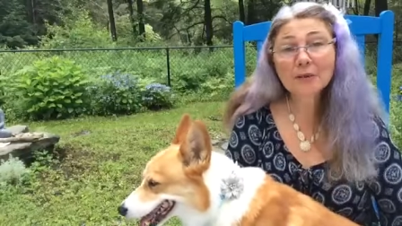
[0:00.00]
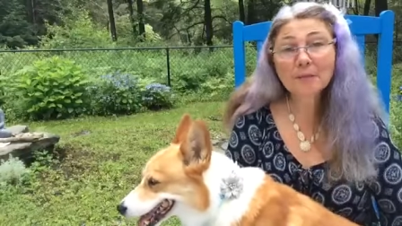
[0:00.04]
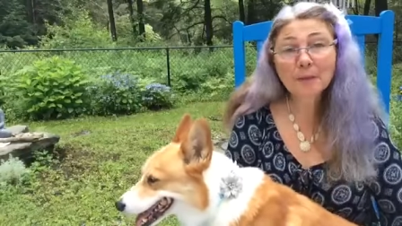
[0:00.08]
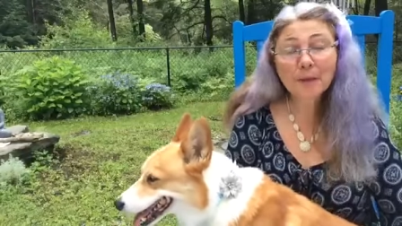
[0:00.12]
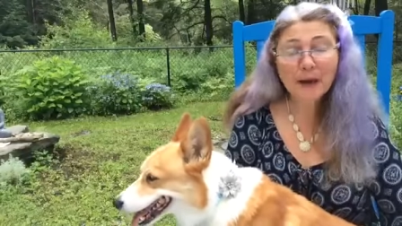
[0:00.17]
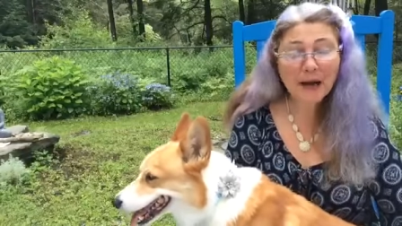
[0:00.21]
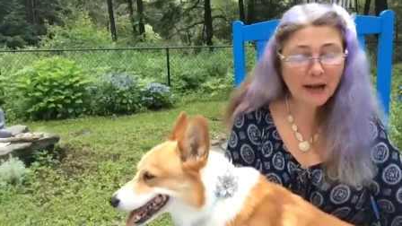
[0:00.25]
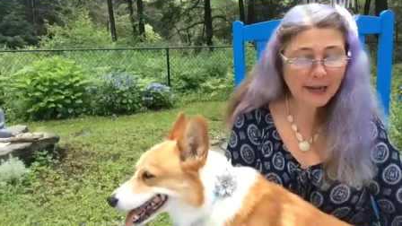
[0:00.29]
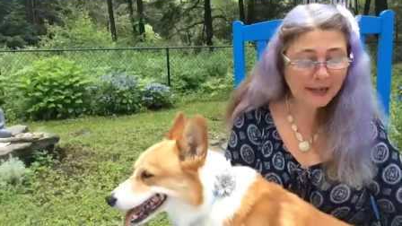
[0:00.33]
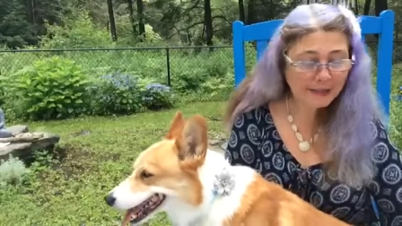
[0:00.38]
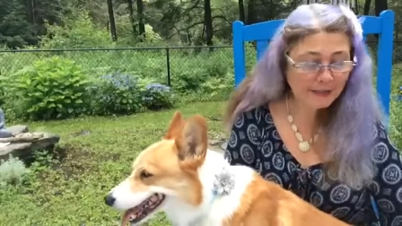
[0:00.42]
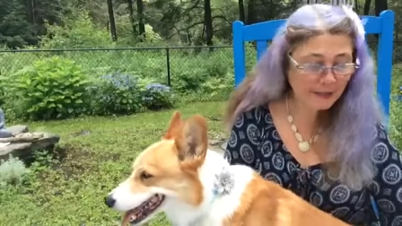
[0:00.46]

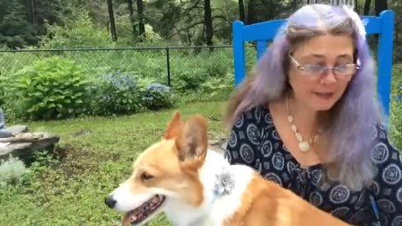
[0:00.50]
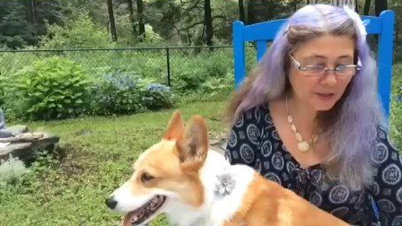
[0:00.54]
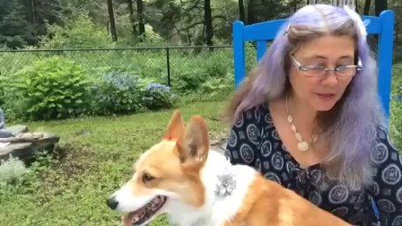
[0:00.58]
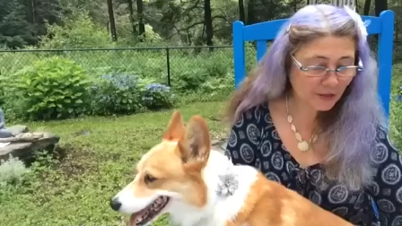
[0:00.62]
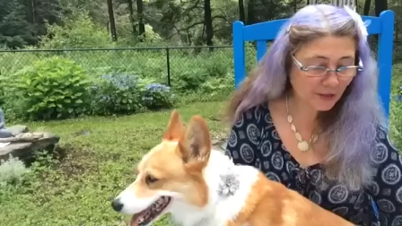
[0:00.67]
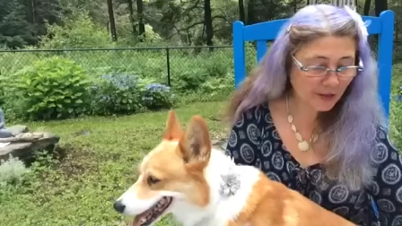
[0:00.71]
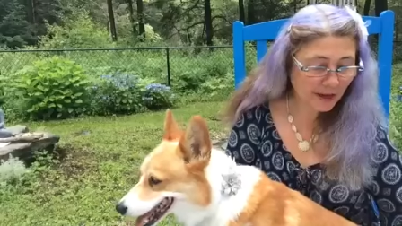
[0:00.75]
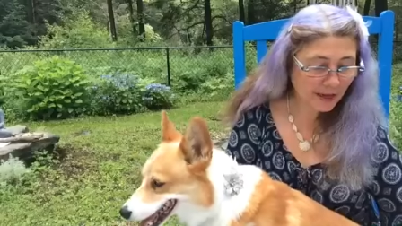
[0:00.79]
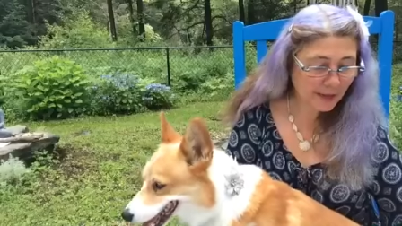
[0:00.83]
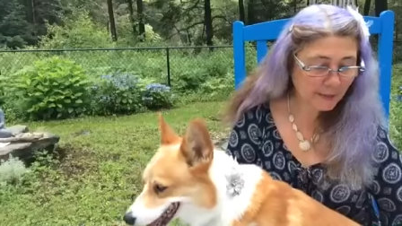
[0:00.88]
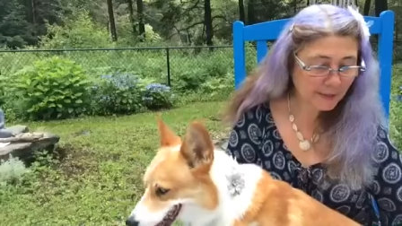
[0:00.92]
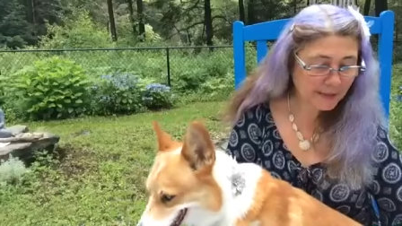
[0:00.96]
Bach
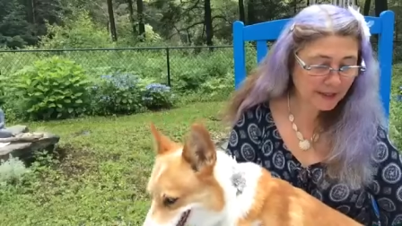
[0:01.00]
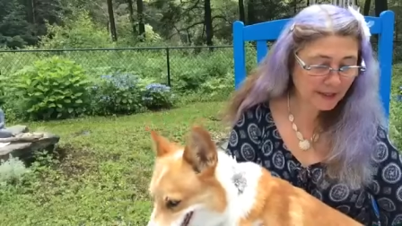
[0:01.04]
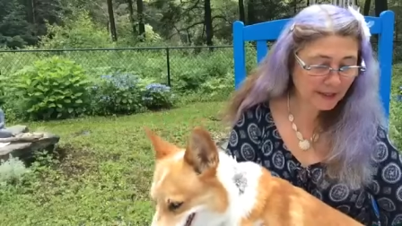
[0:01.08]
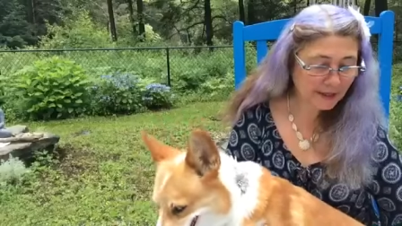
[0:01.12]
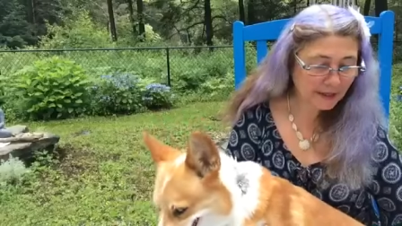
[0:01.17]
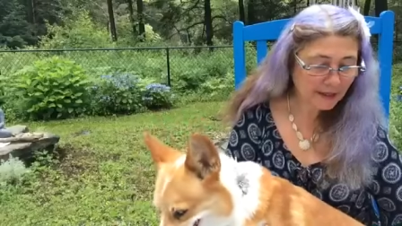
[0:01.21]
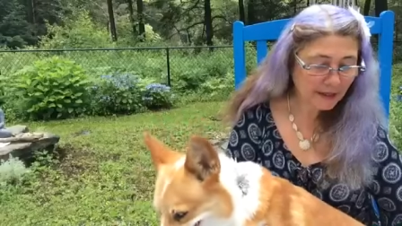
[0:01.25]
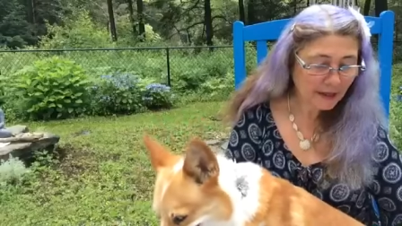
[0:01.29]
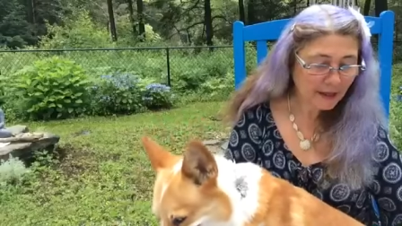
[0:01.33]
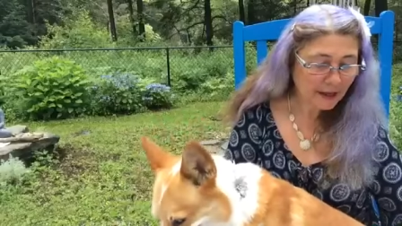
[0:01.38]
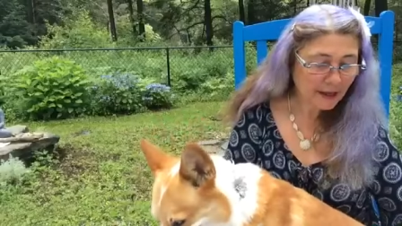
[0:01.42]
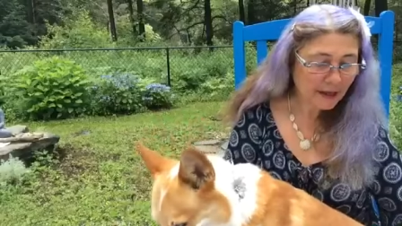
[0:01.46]
describes
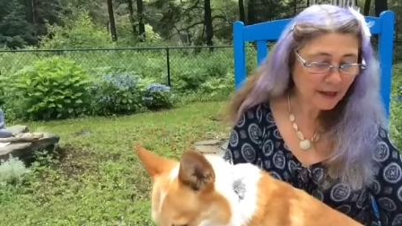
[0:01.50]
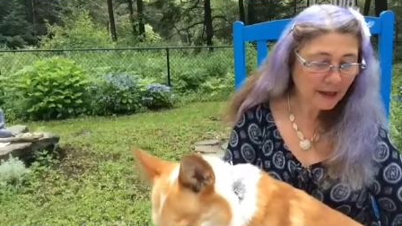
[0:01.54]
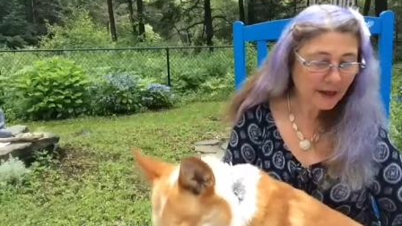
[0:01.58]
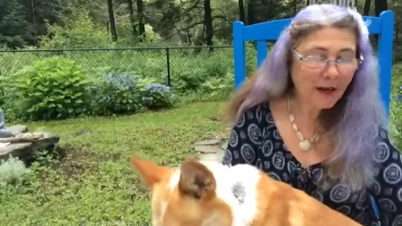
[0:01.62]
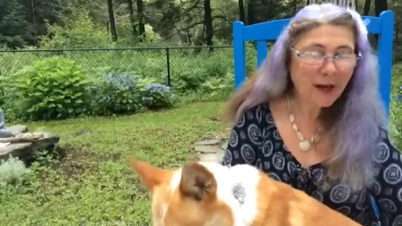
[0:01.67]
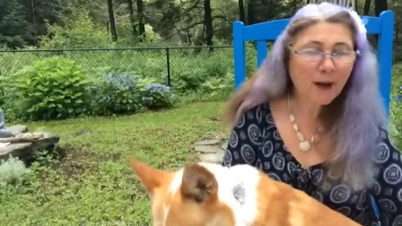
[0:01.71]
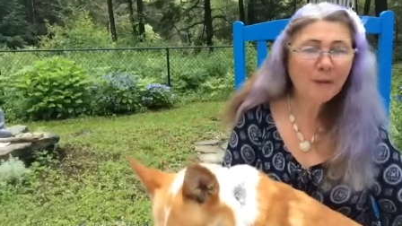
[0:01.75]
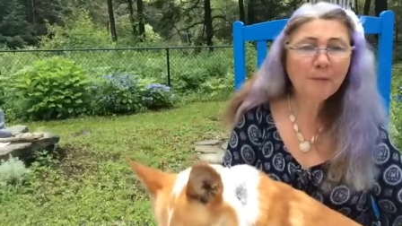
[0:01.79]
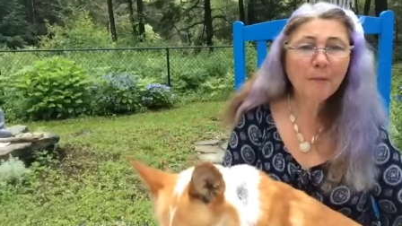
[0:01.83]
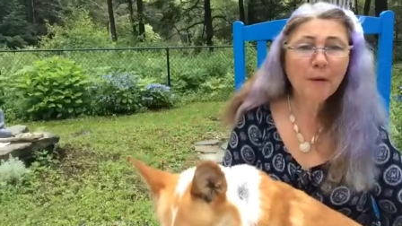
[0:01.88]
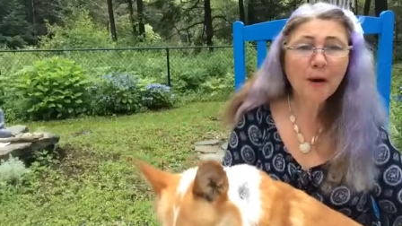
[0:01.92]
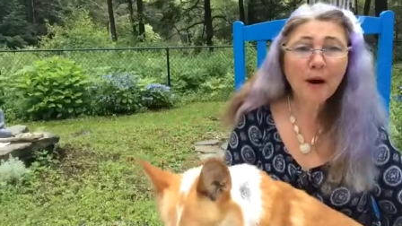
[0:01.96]
it,
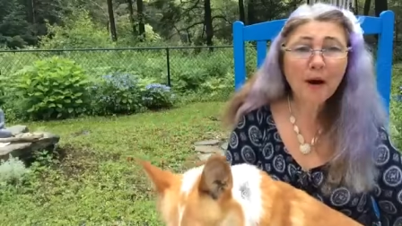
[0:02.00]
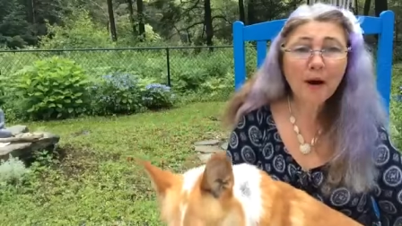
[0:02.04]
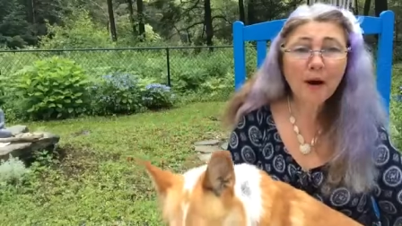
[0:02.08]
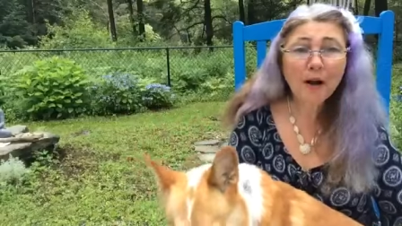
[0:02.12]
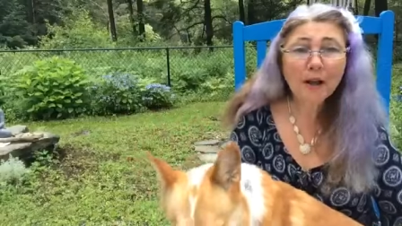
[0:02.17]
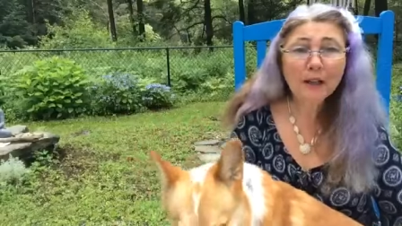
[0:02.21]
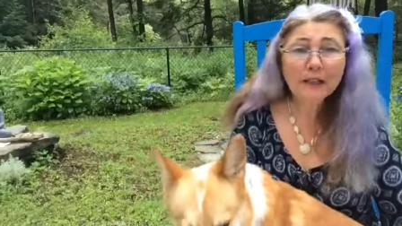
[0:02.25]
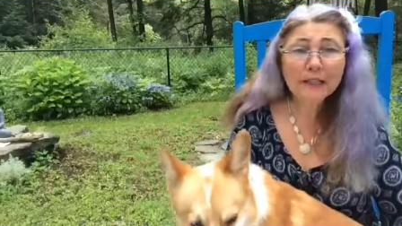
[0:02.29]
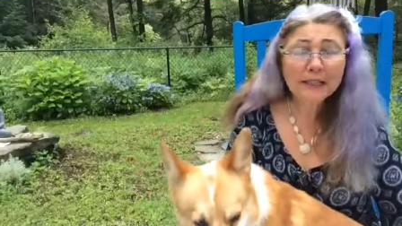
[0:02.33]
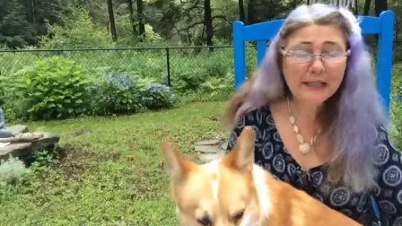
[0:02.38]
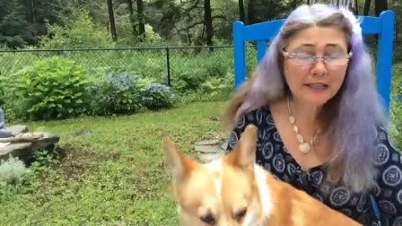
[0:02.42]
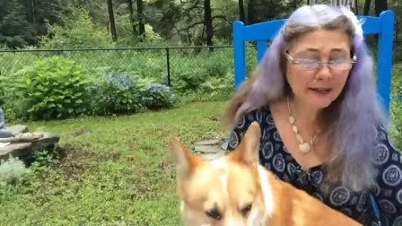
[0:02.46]

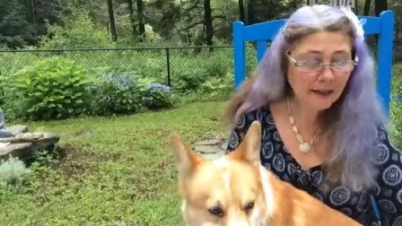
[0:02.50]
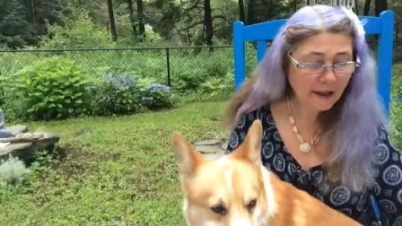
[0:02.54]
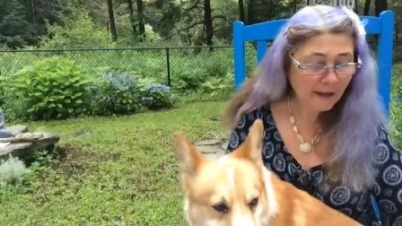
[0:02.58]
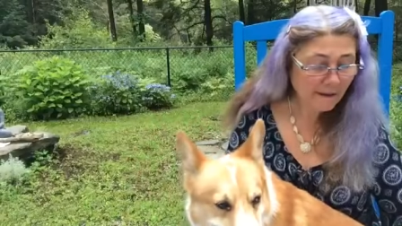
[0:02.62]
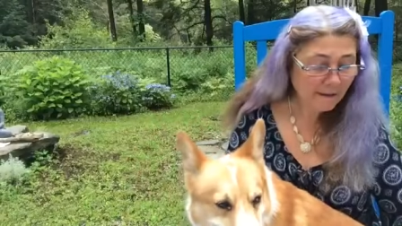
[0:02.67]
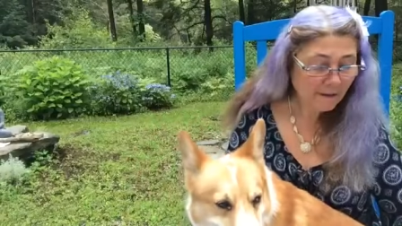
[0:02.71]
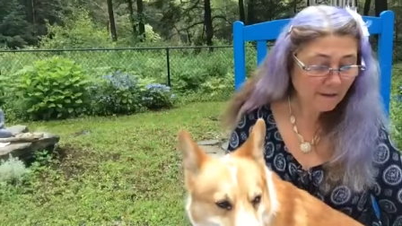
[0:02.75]
appalling